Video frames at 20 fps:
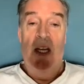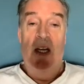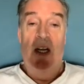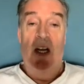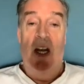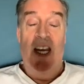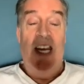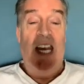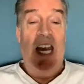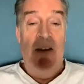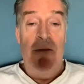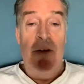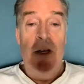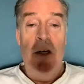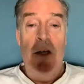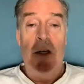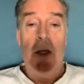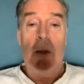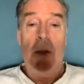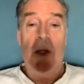like every
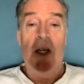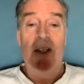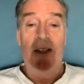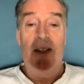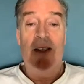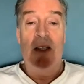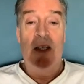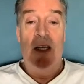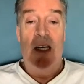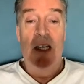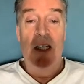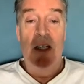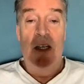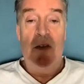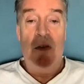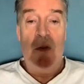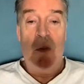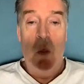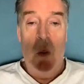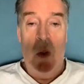other person in
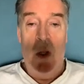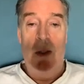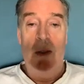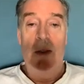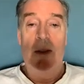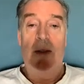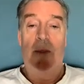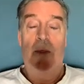this world,